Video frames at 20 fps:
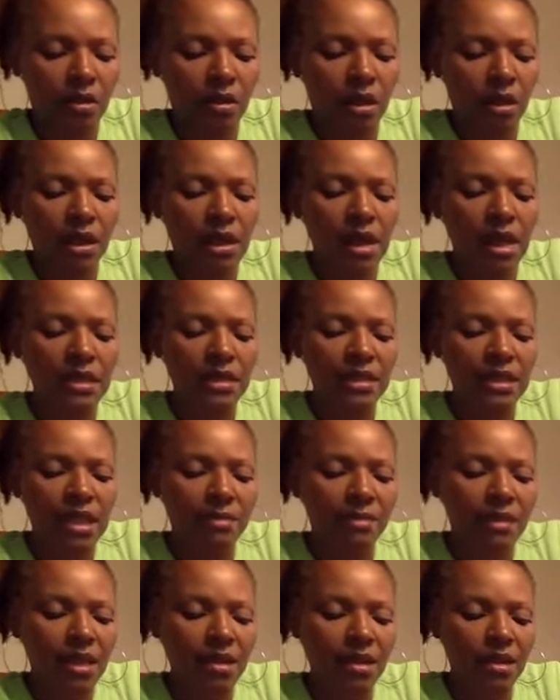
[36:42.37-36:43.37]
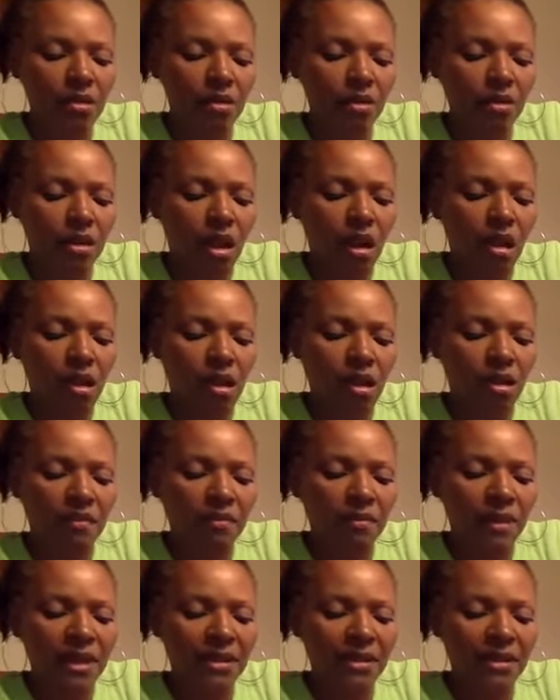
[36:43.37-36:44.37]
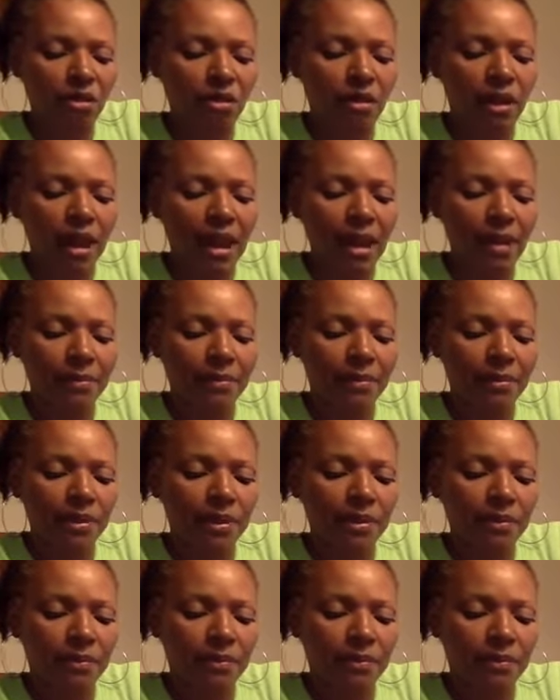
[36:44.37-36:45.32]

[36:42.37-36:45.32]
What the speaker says: A lot of times I use all of my scraps.